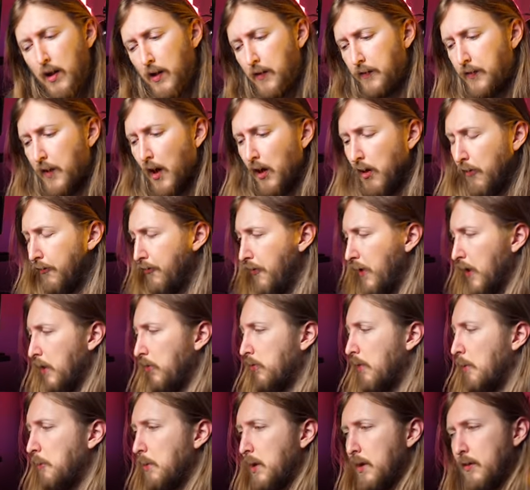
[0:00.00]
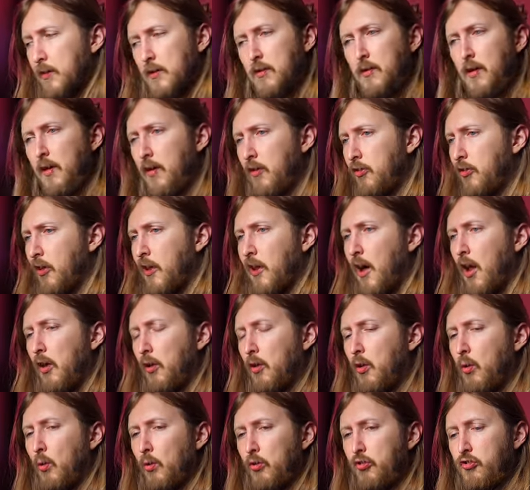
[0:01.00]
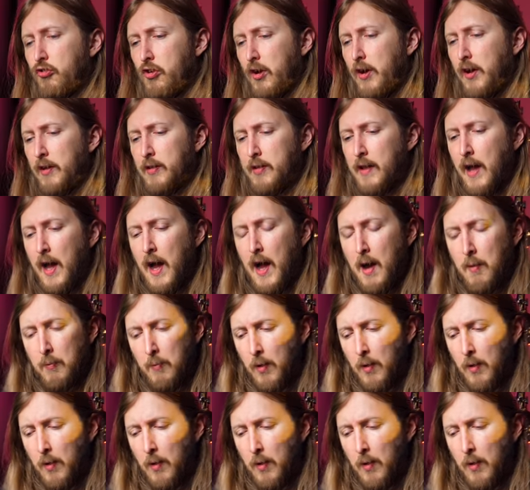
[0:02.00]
The other things, I mean, there's a lot of cool shit at NAMM.